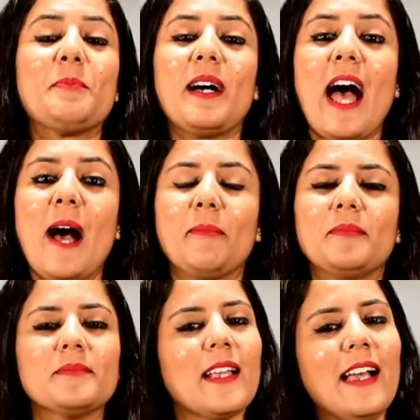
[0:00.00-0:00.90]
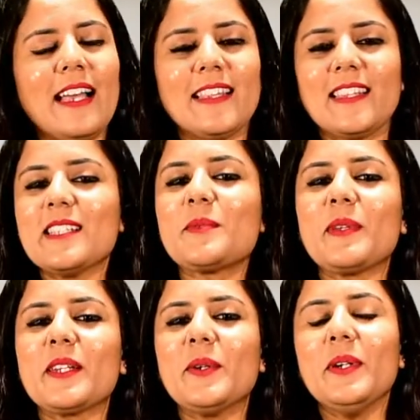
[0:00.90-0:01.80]
super app. In this
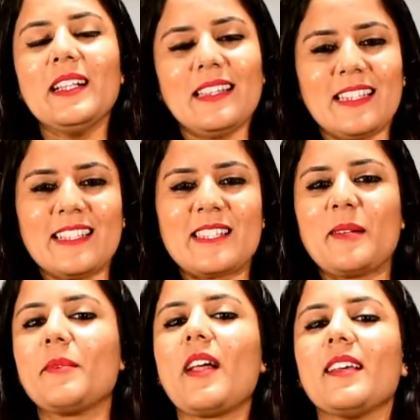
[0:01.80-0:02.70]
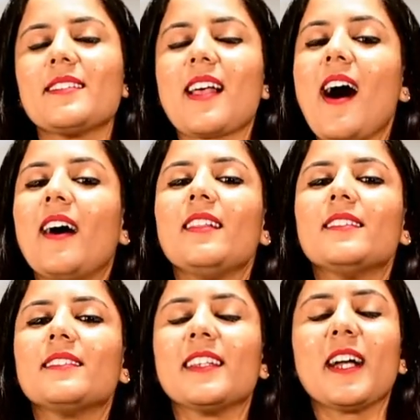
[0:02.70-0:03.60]
video, let's summarize our
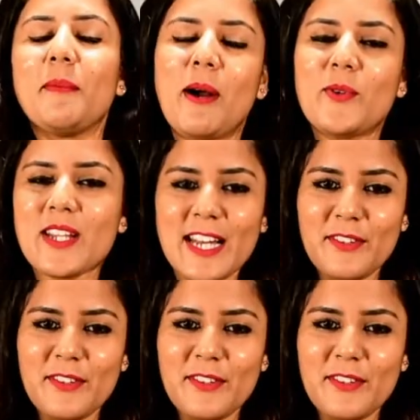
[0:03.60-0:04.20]
learning about